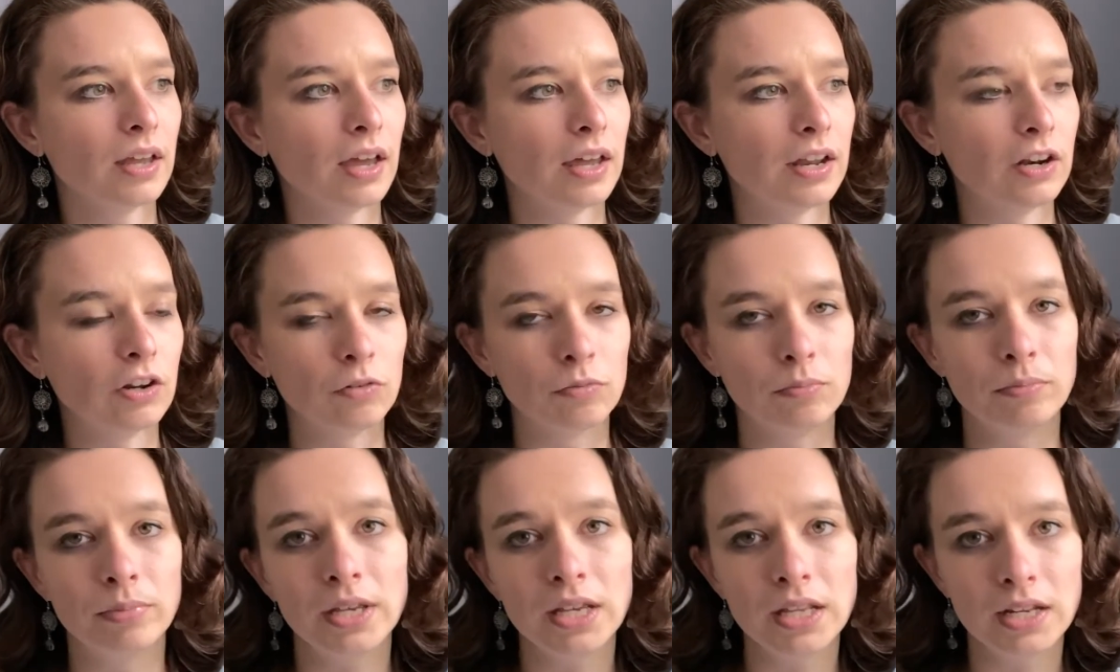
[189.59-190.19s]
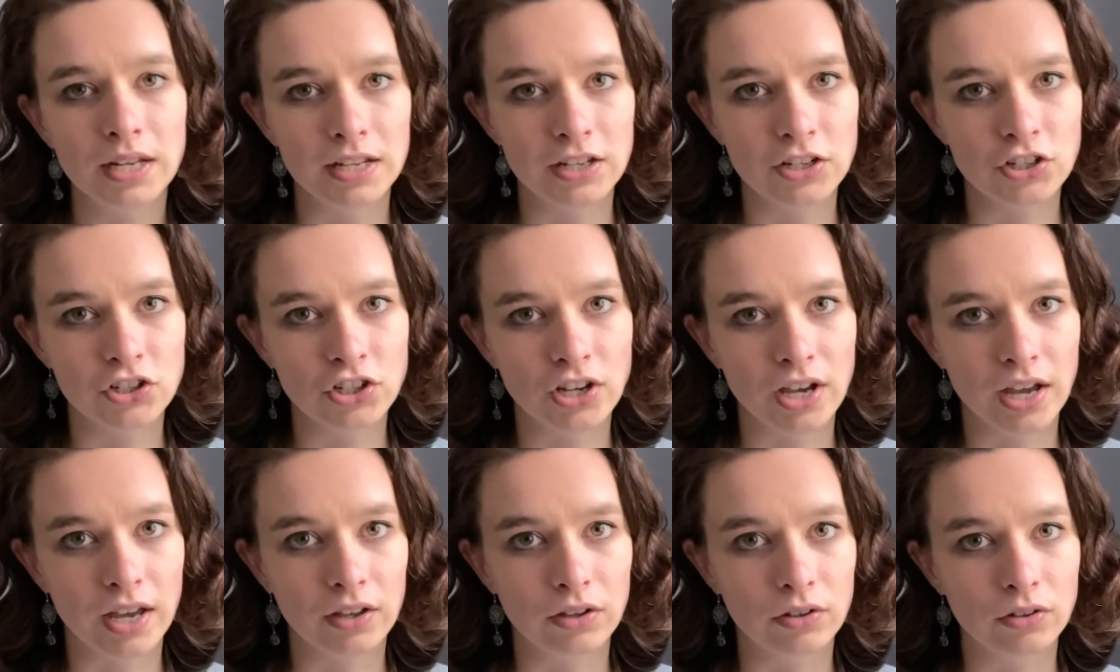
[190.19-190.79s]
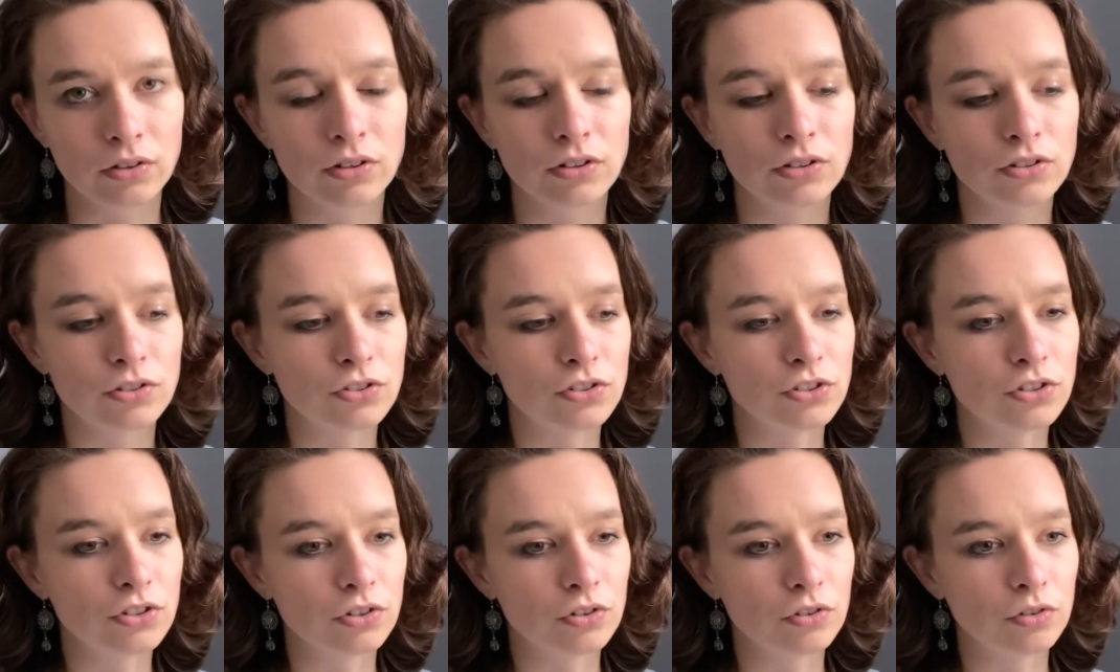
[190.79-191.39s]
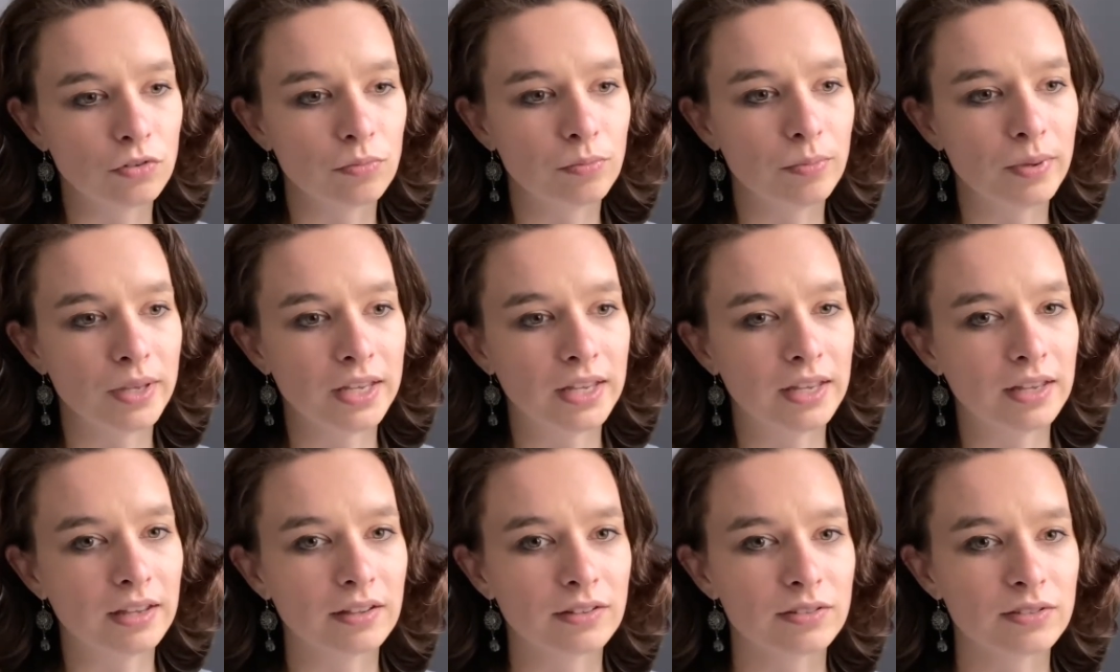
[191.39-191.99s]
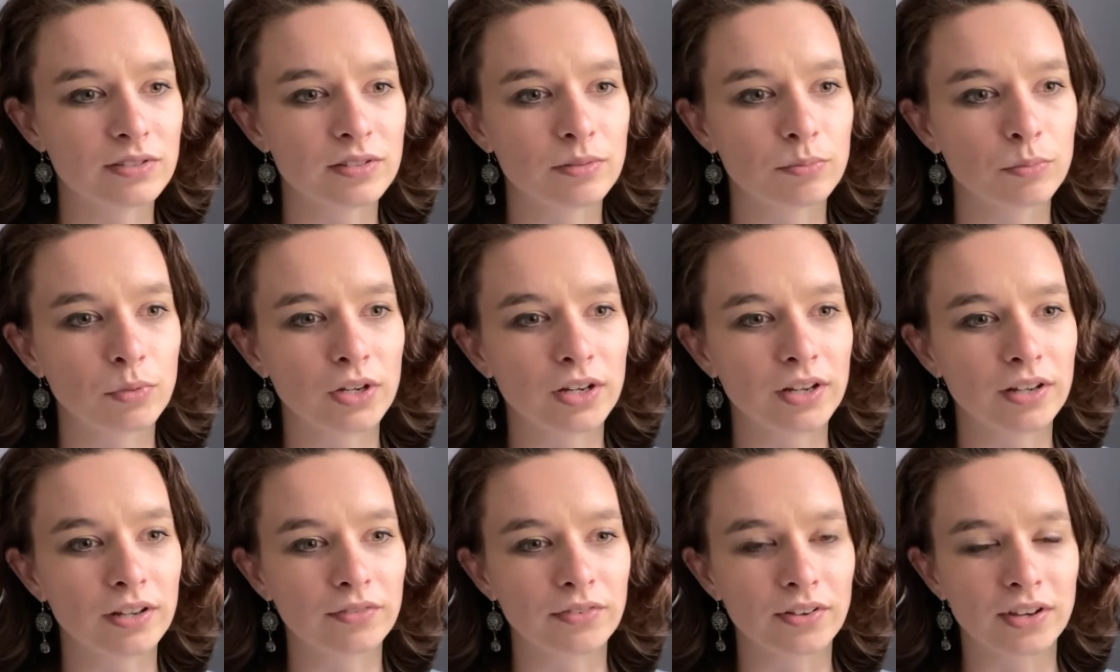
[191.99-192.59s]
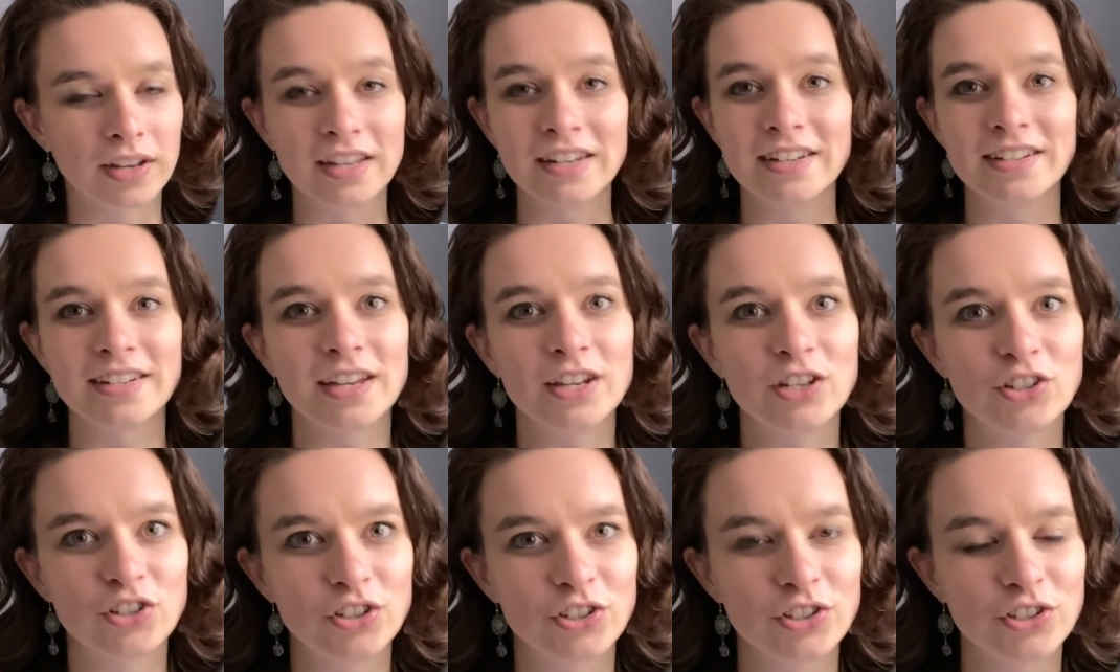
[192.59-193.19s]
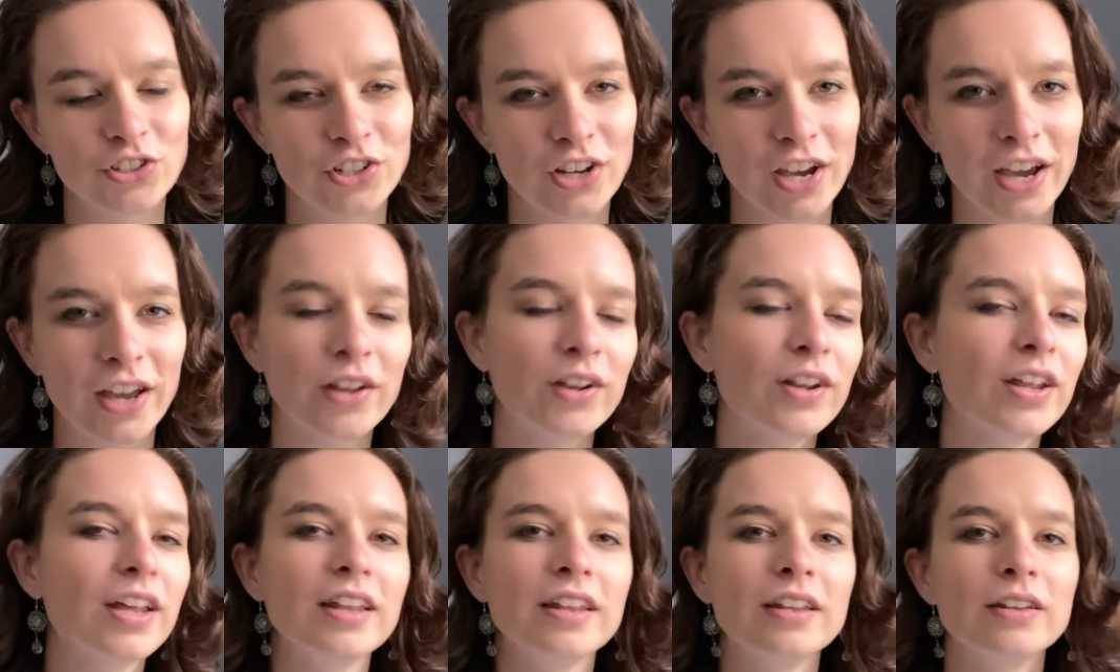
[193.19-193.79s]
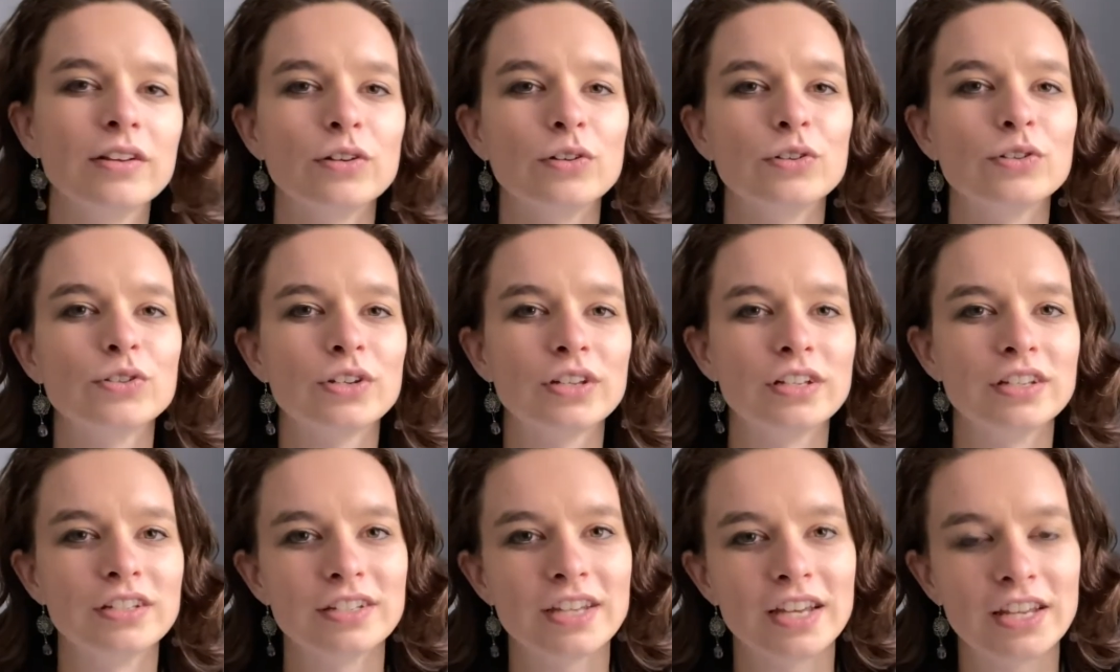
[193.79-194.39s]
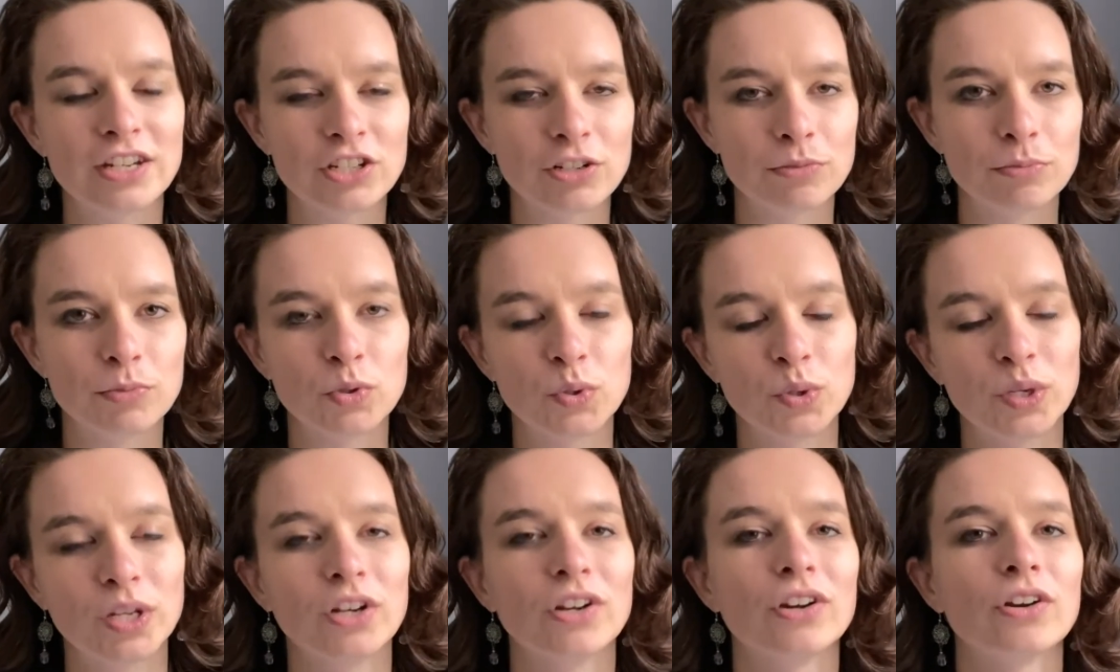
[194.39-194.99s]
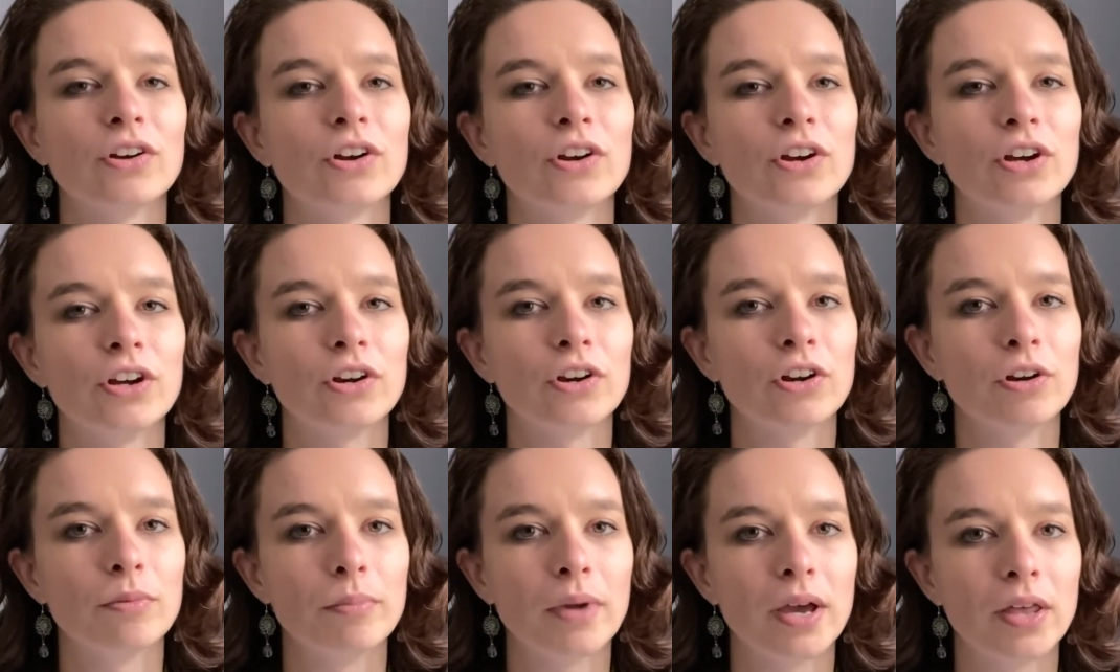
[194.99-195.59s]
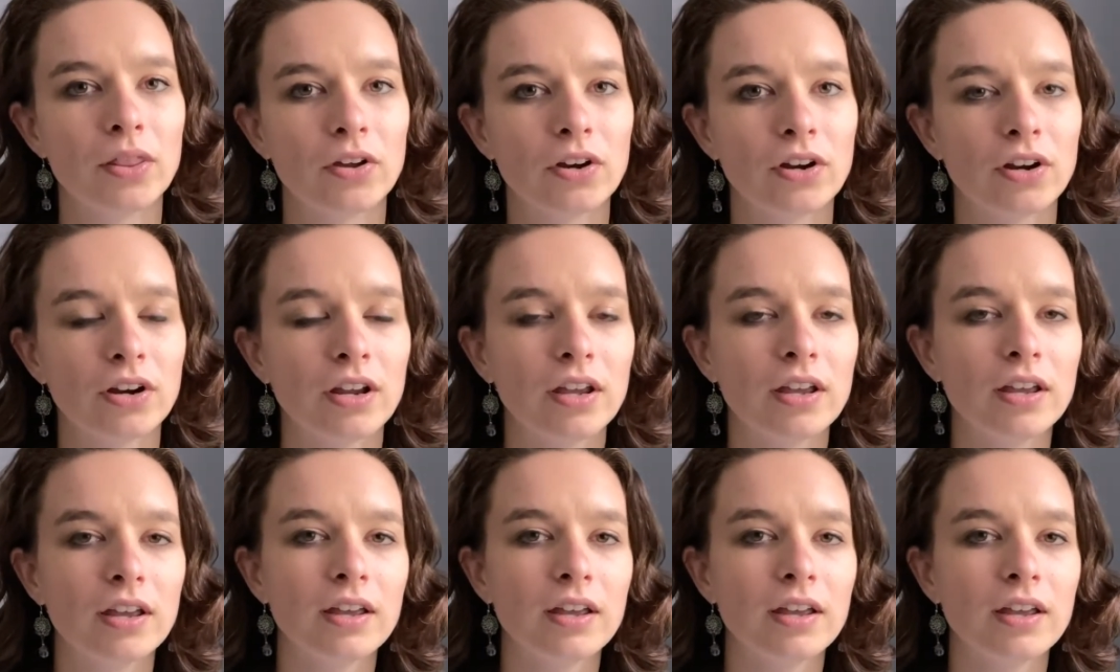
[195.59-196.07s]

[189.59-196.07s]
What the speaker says: an obedient child to being somewhat of a contentious child, and then there's contention between her and her mother.